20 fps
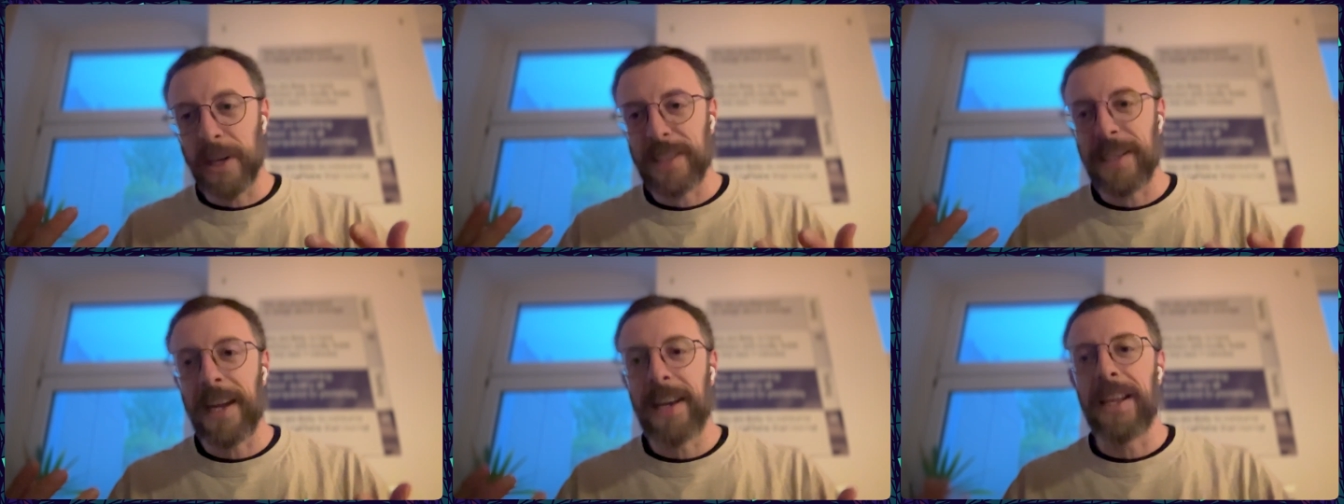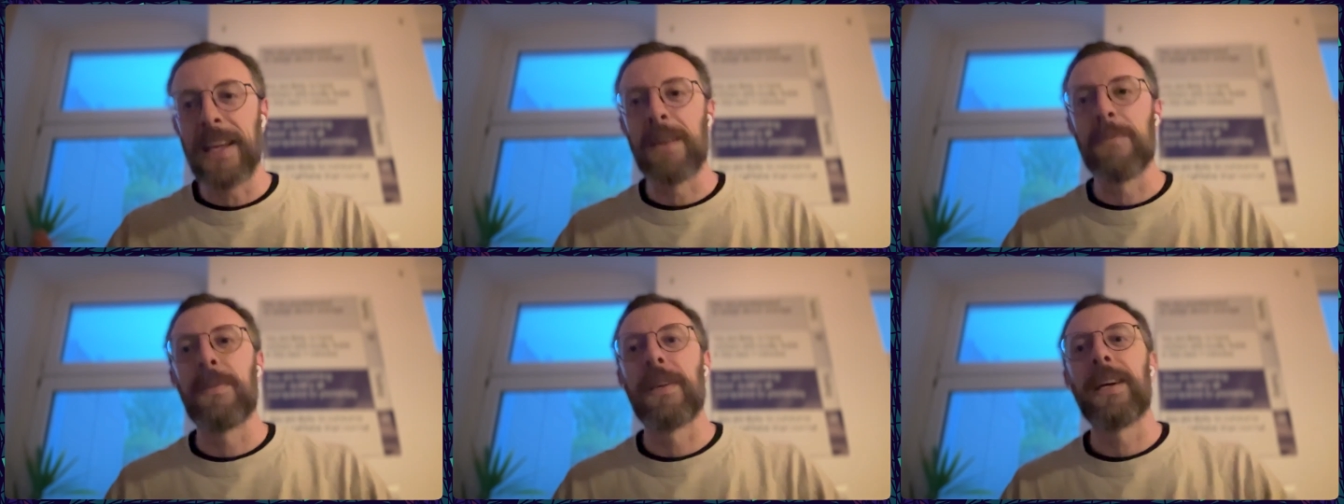
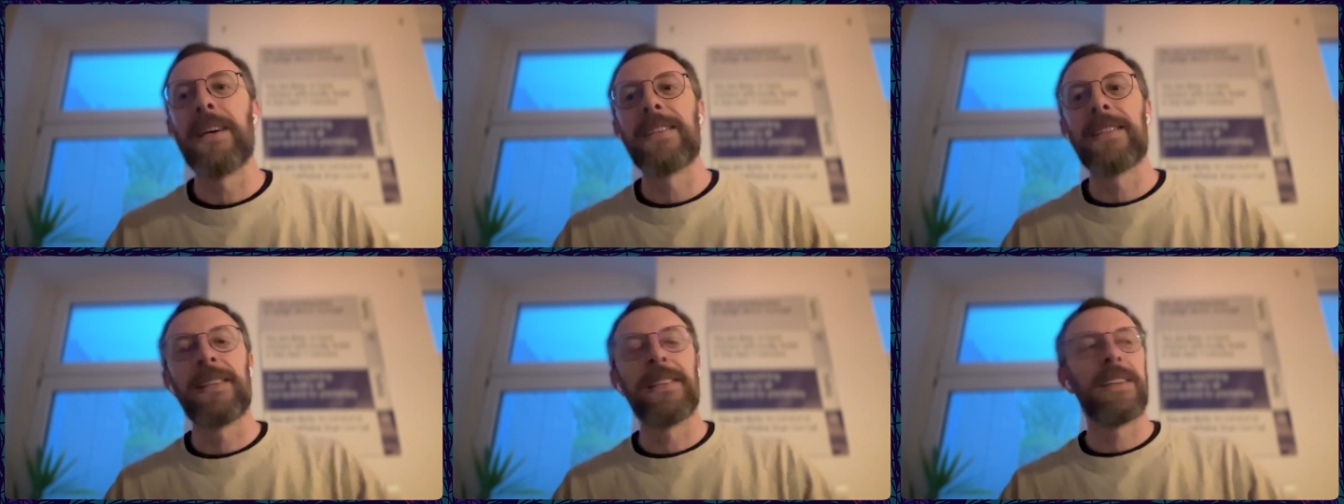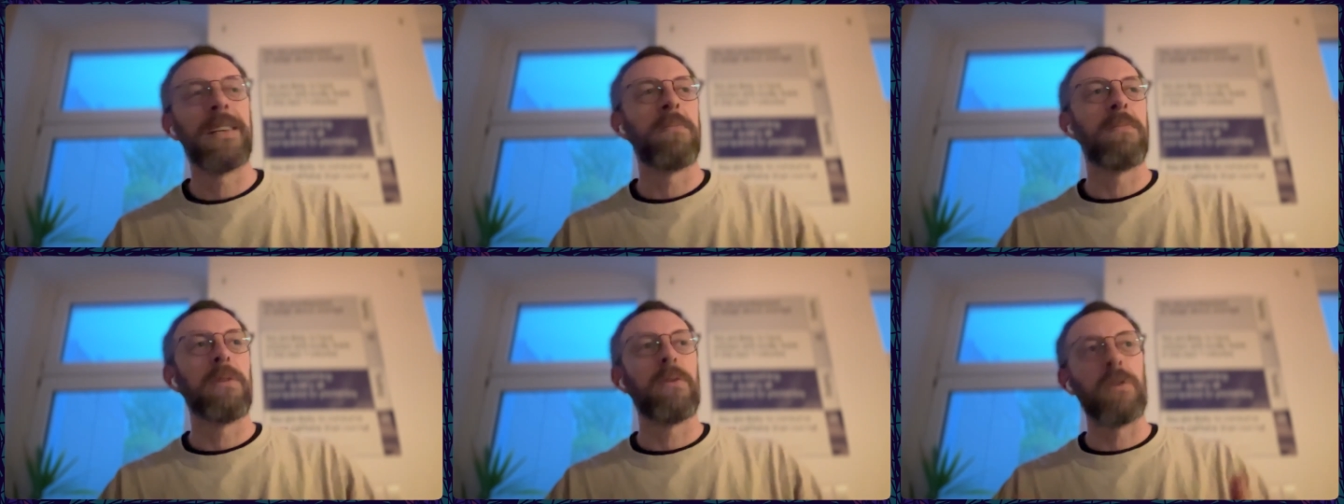exciting because
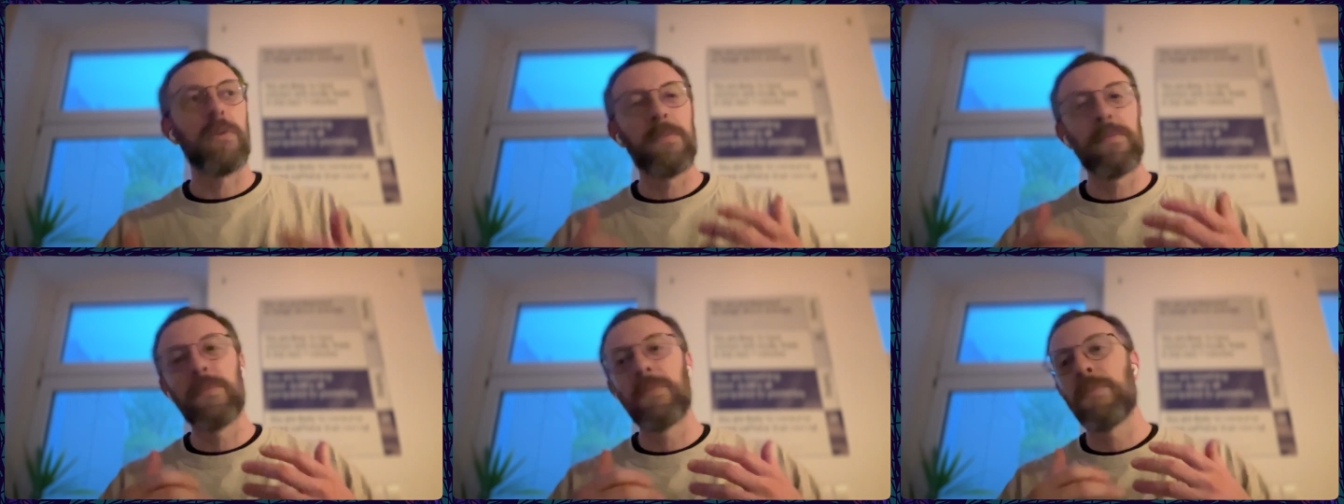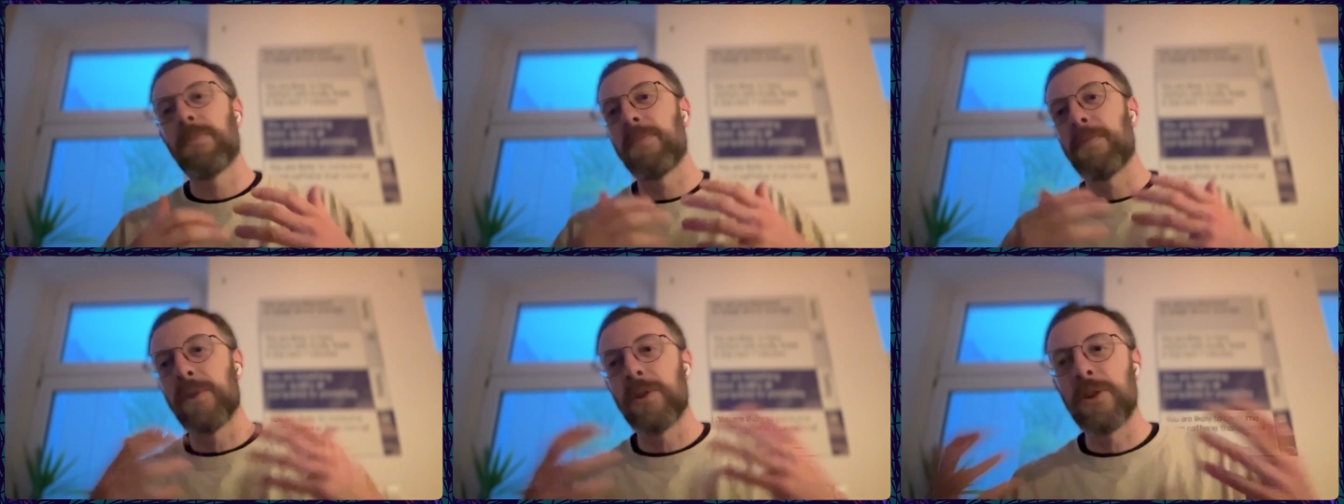it could be
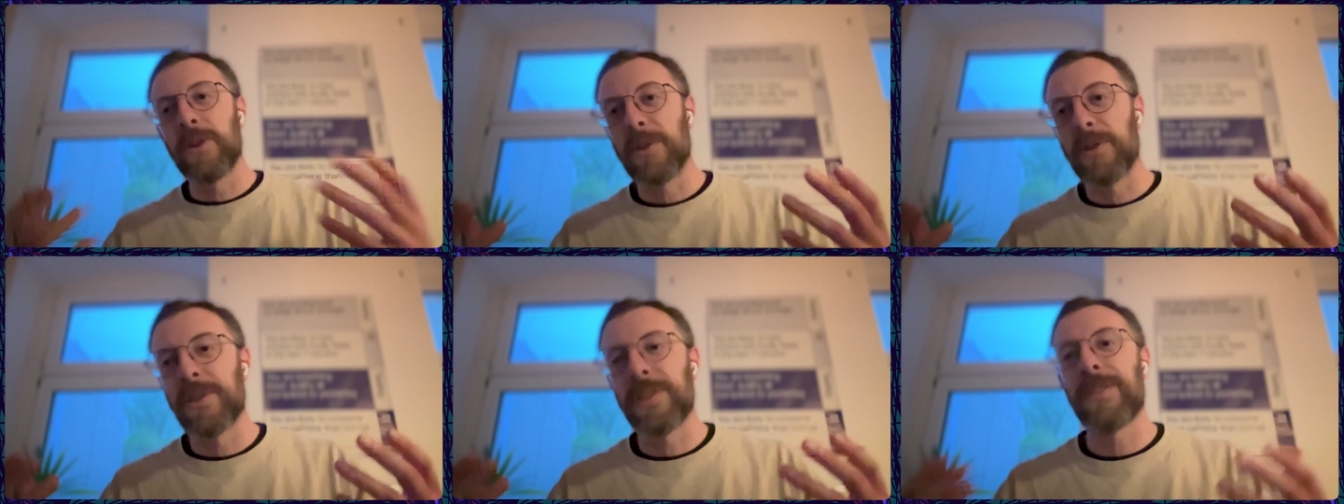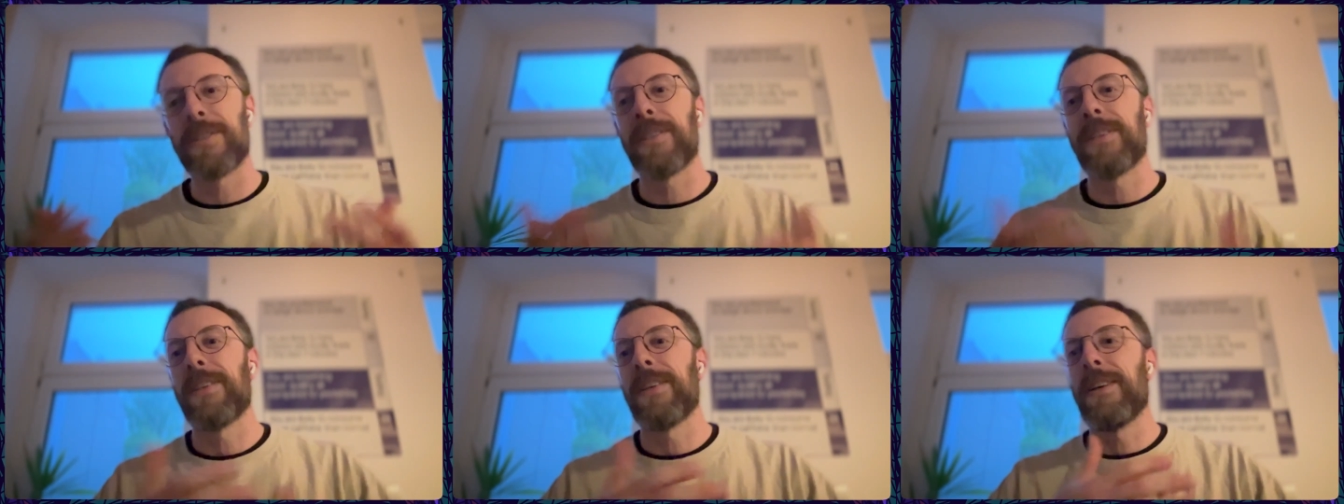
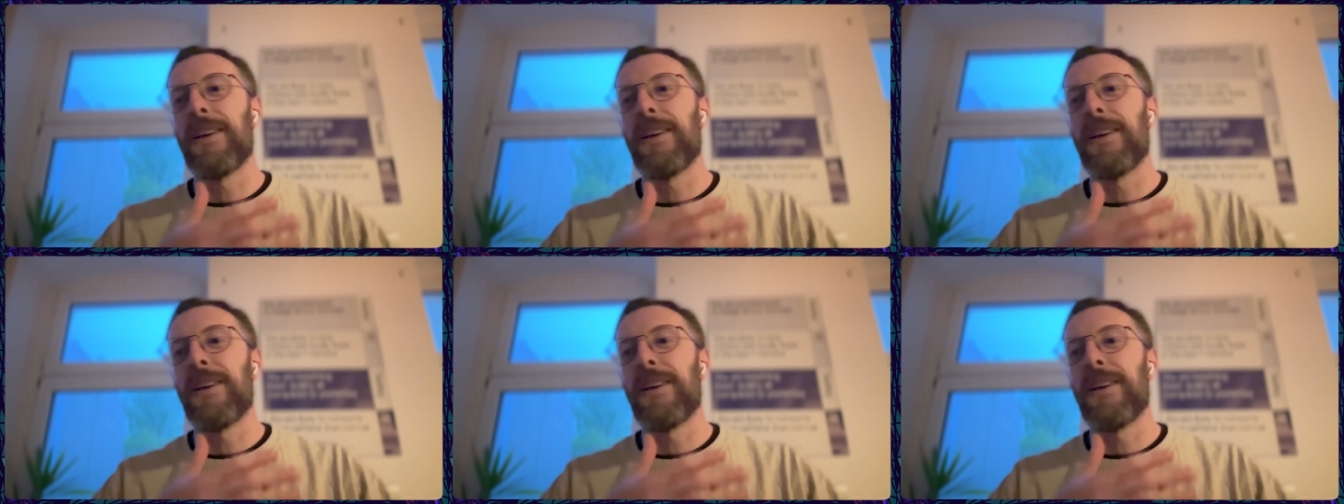reproduced